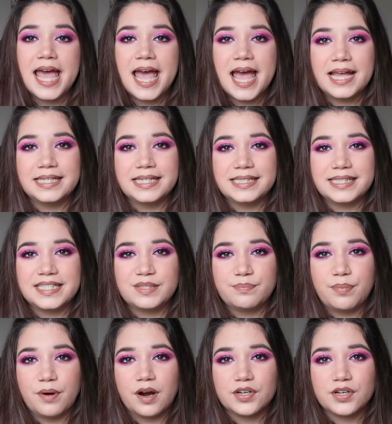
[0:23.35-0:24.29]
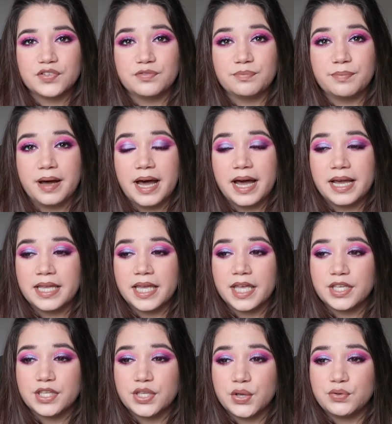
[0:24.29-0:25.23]
and this is part of my
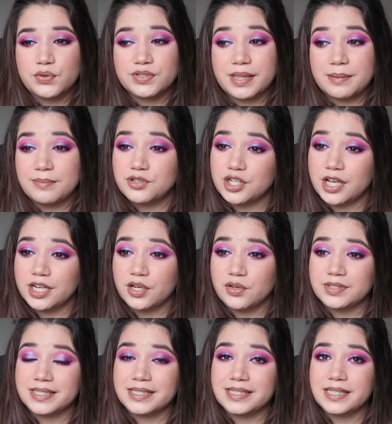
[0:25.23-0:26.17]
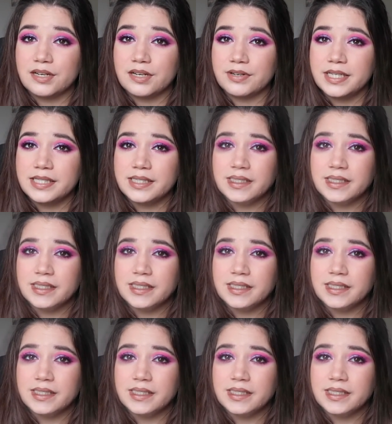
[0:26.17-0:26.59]
Use Them Shadows series.